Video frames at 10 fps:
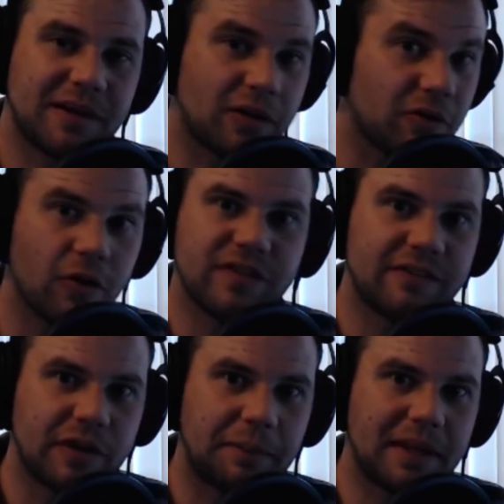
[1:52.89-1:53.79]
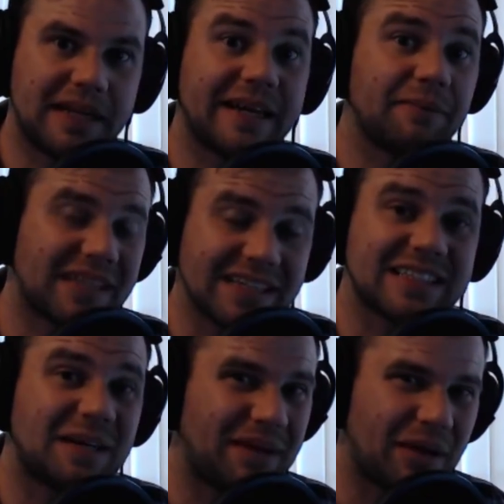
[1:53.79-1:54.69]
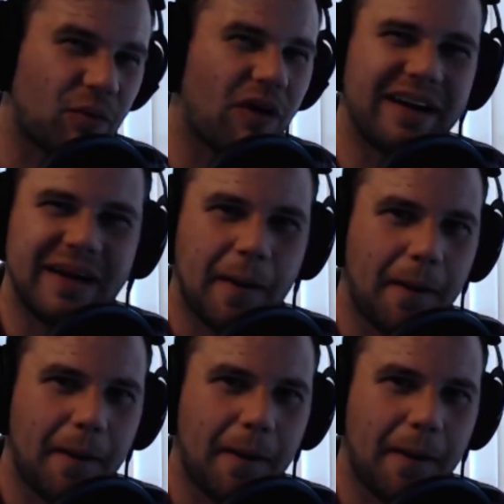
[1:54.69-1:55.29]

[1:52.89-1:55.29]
I don't know if they've replayed yet, but that's going to be a one,